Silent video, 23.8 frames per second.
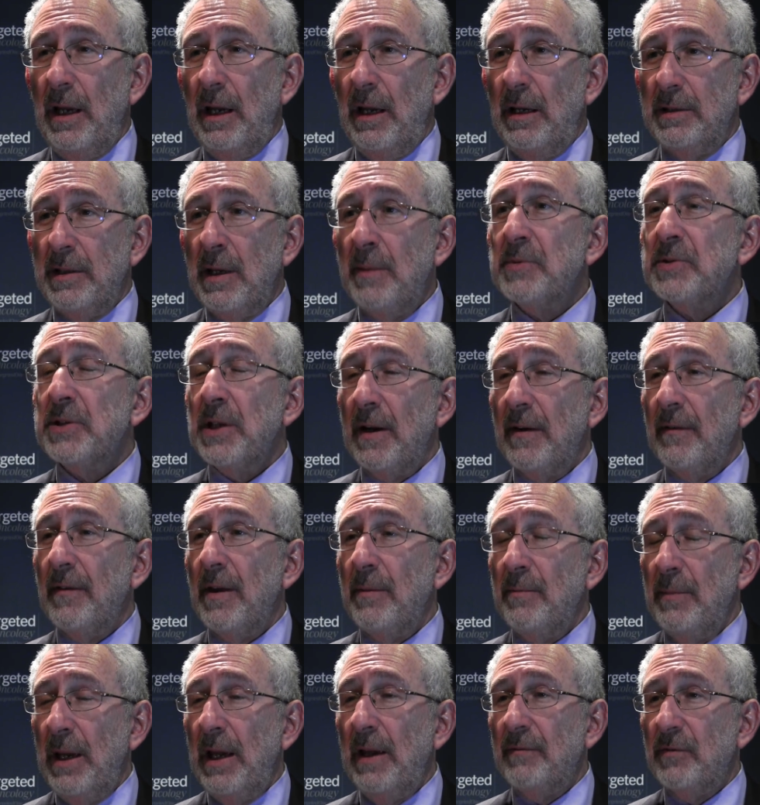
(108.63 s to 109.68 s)
10% uh, of
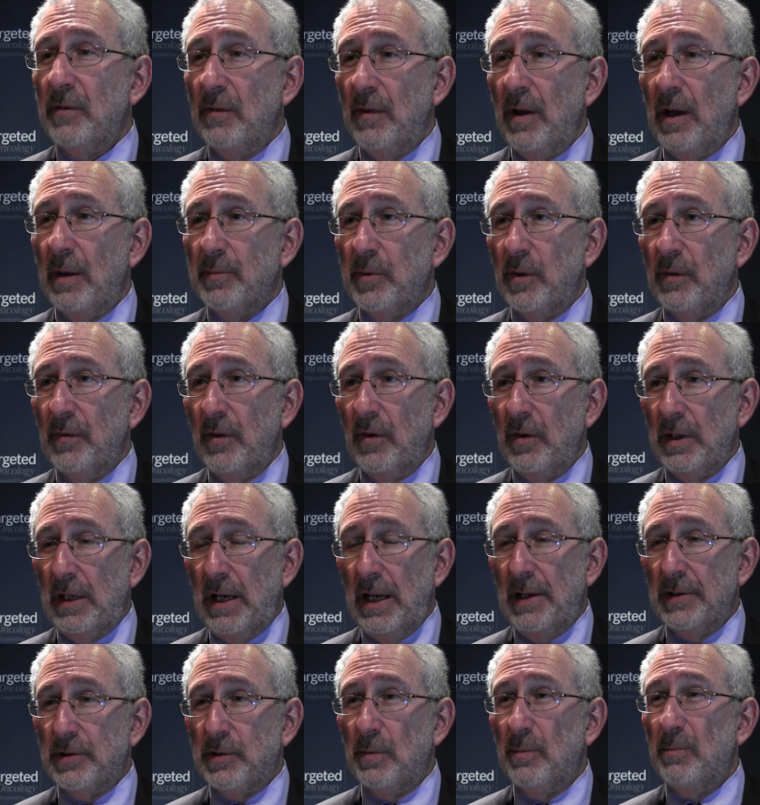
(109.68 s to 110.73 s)
them may have developed ovarian
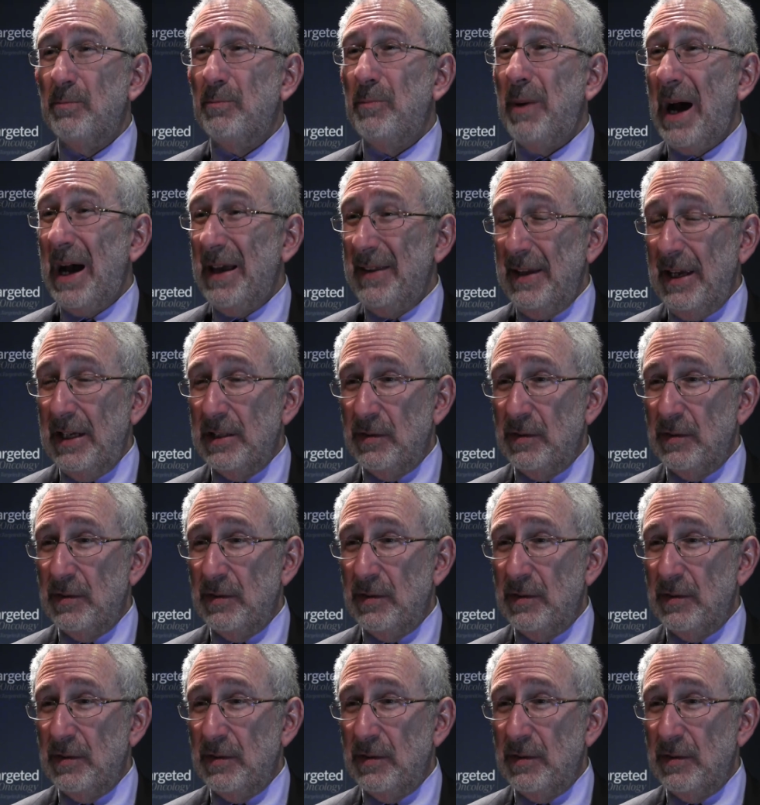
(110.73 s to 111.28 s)
cancer by the